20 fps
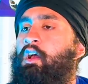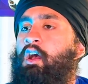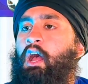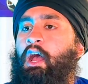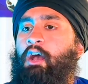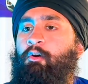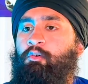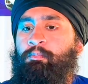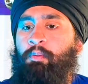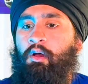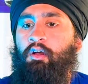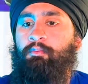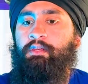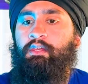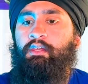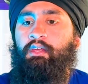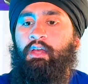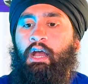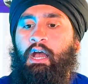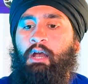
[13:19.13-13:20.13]
I would
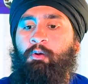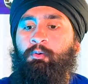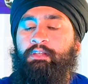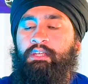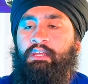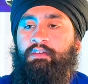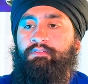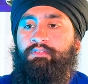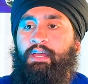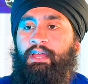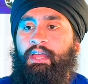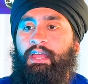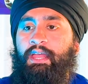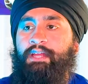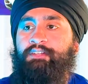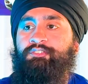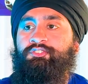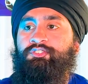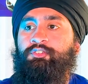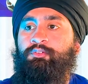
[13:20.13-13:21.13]
give the
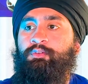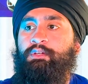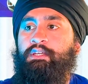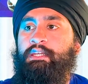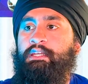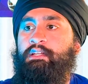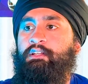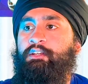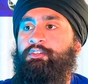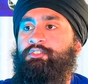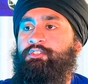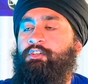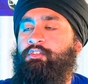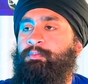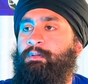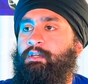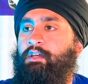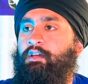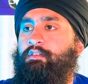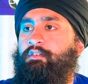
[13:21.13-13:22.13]
edge to Ehlers just
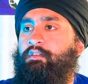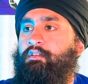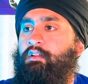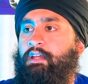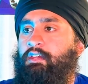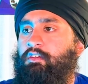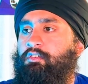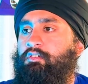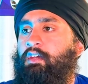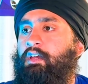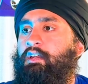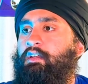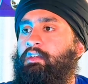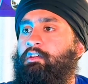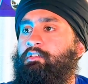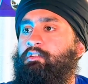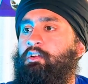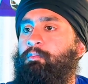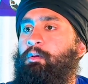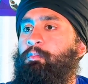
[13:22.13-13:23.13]
because, like you said,
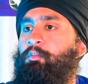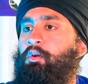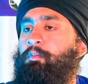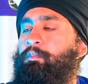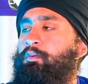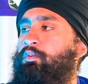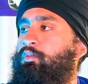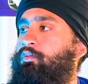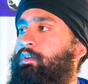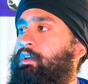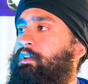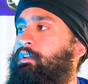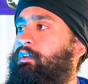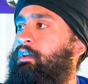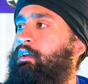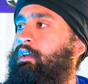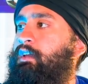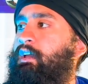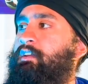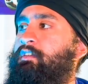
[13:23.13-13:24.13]
he's a little bit more proven
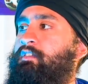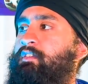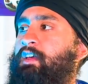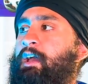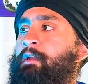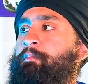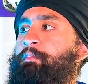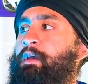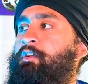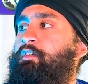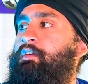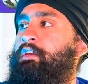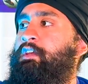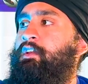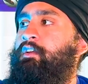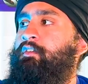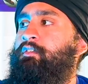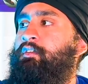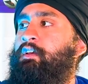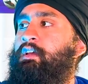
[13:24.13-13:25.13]
and he's had better
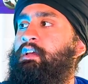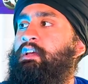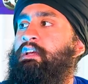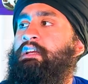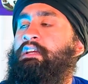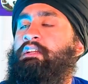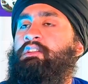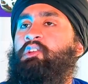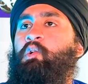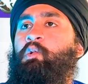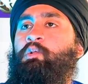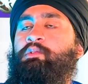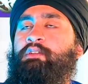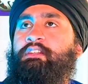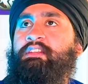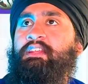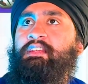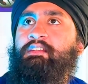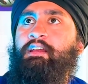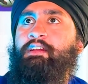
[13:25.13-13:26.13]
years. The only
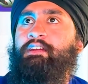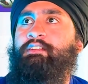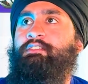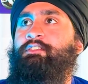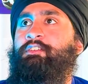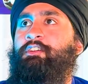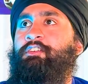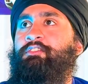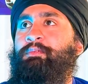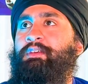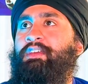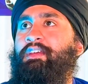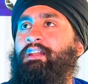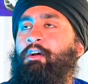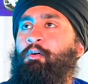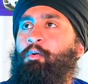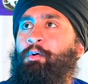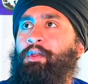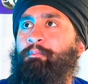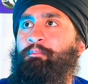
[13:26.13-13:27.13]
thing that concerns me, and I
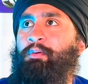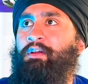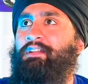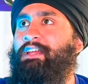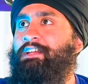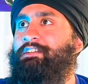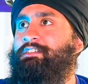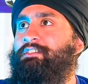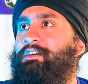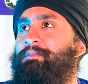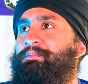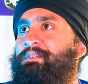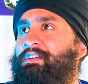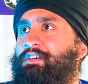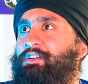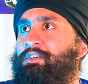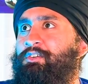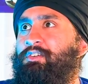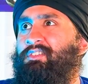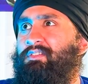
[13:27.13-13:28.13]
want to put Necas up there
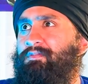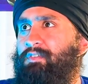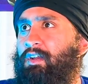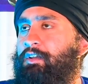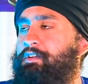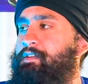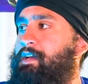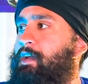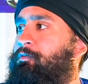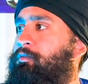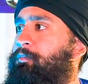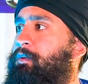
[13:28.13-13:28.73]
too, is very tight for